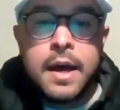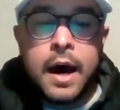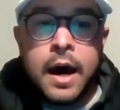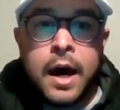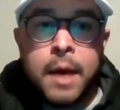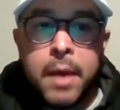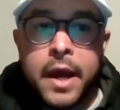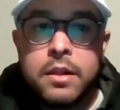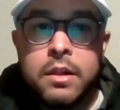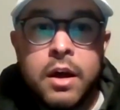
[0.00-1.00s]

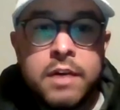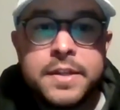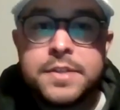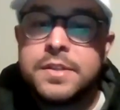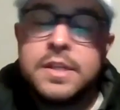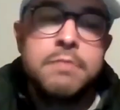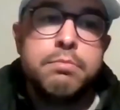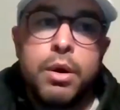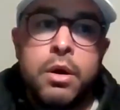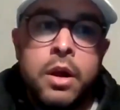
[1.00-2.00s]
I love his
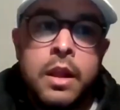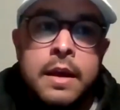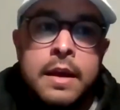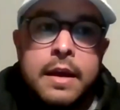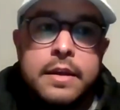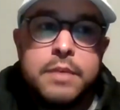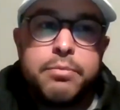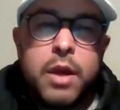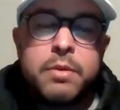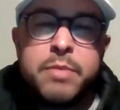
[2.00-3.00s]
deep ball.
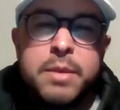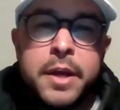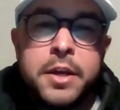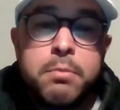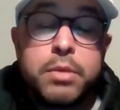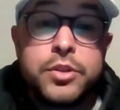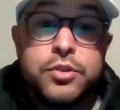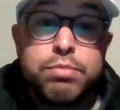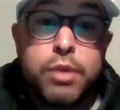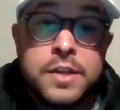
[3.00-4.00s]
He'd probably be my number
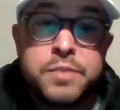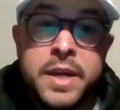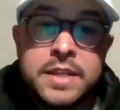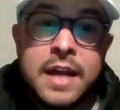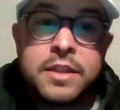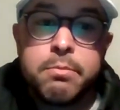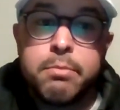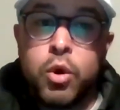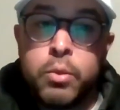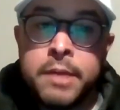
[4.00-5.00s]
2 prospect at the
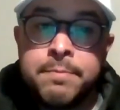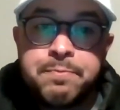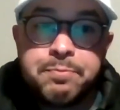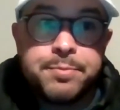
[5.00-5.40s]
moment.